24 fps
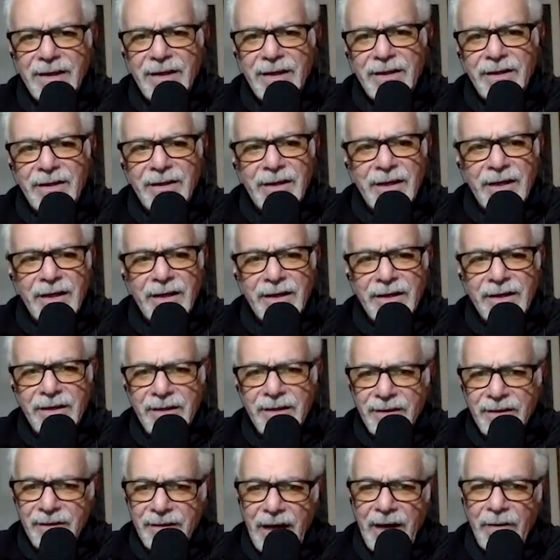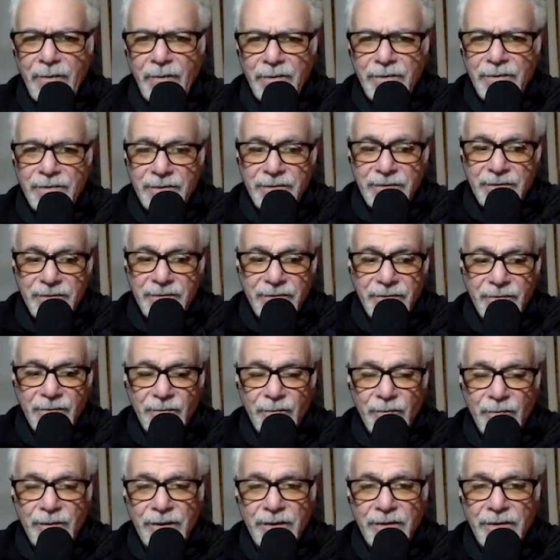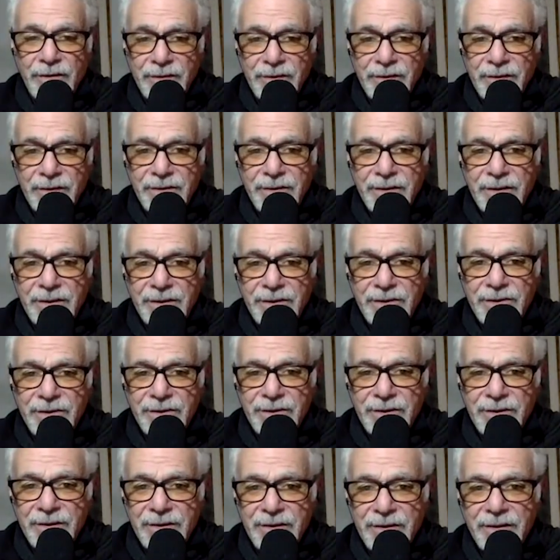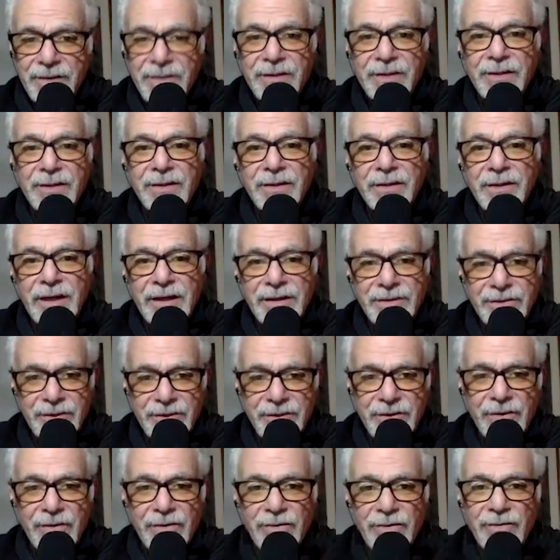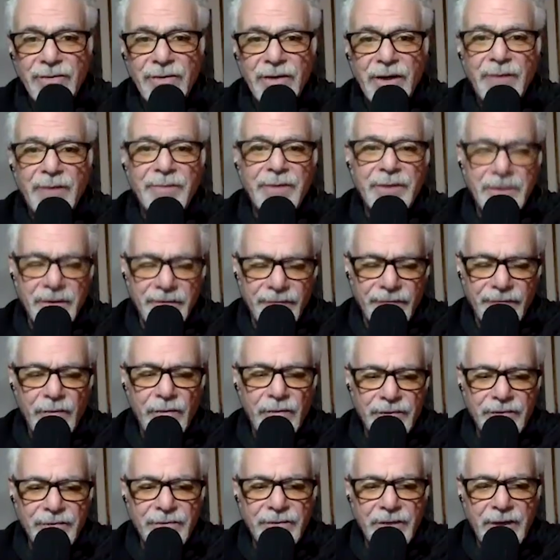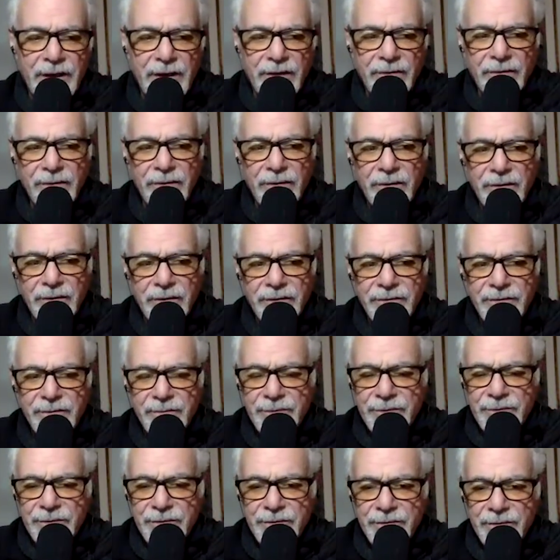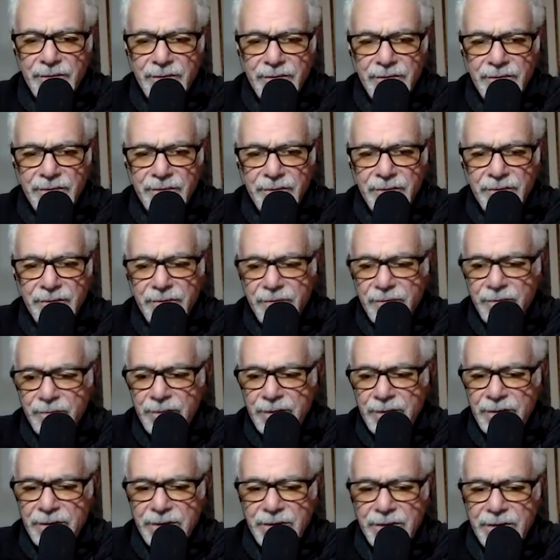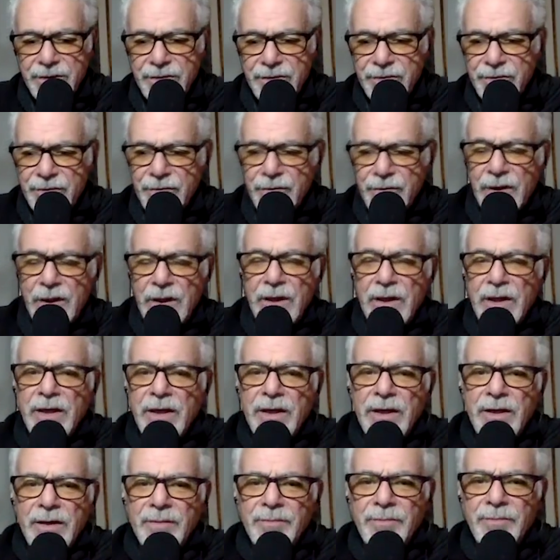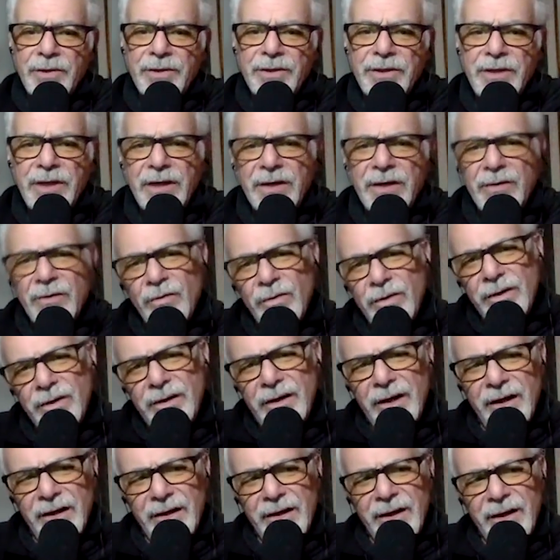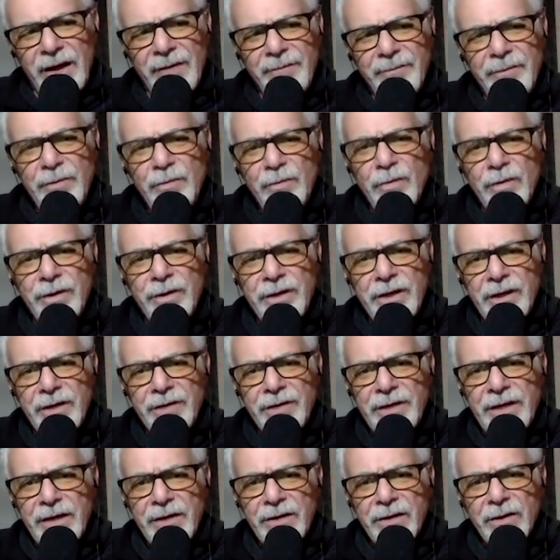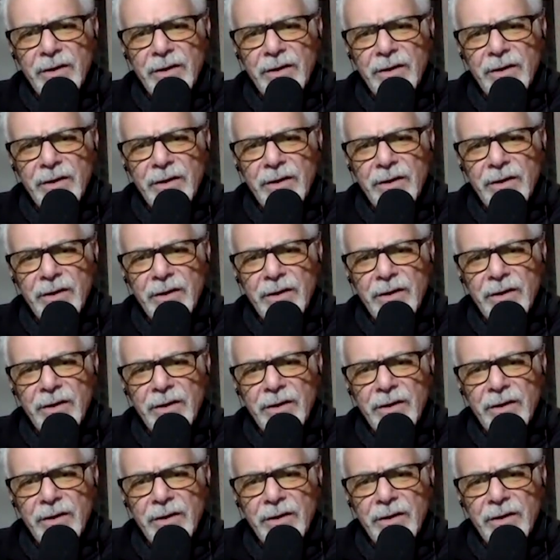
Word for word: that that was the, the real addiction. Uh, less so, I mean, of course, alcoholism is a you know, tremendous issue. But yeah, I, have been working on that a